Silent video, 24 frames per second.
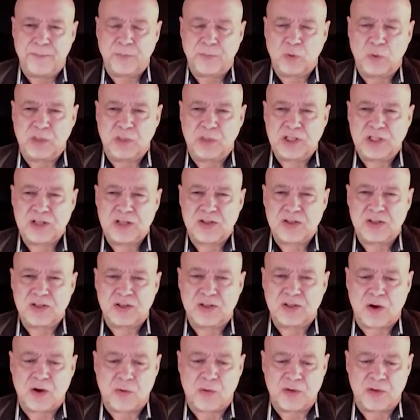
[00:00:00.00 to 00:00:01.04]
which
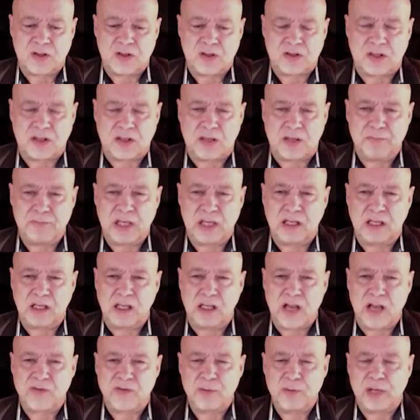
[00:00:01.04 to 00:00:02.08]
isn't always
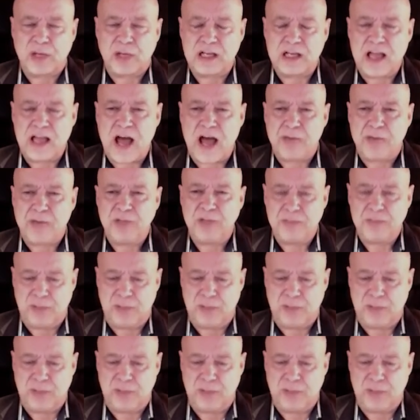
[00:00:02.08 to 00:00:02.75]
making everybody happy.